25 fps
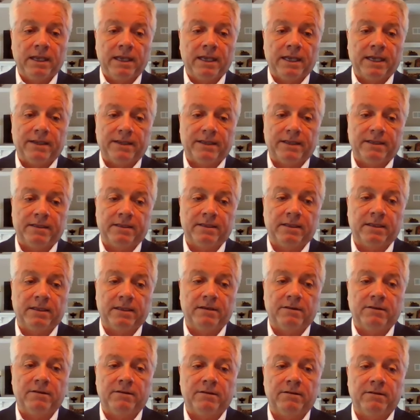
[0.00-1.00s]
And then
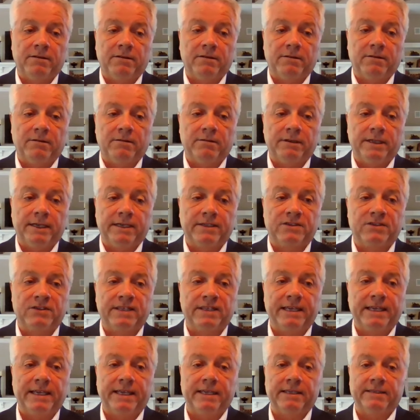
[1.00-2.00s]
the next
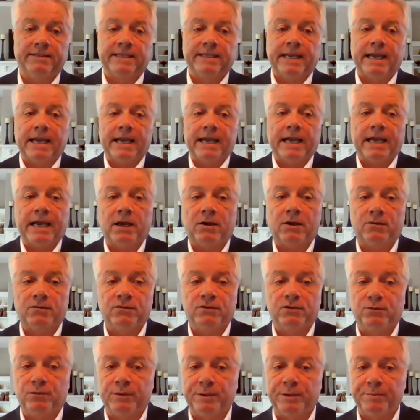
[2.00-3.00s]
thing is, how
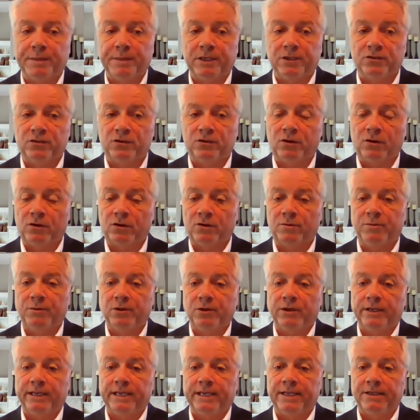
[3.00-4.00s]
do we measure our
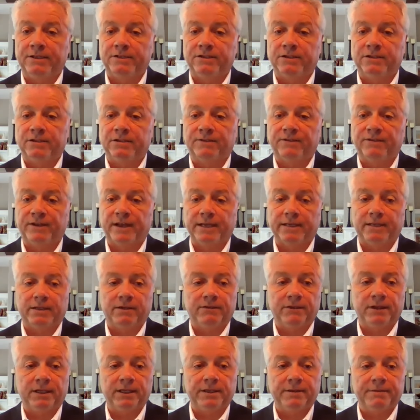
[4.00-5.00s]
communications
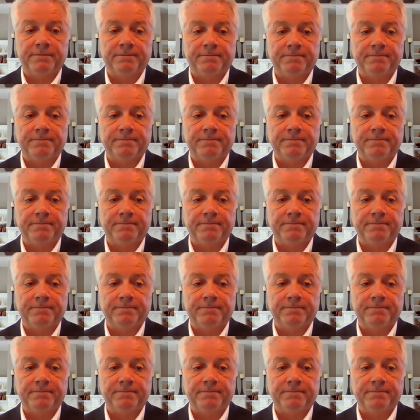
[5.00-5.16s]
effectively?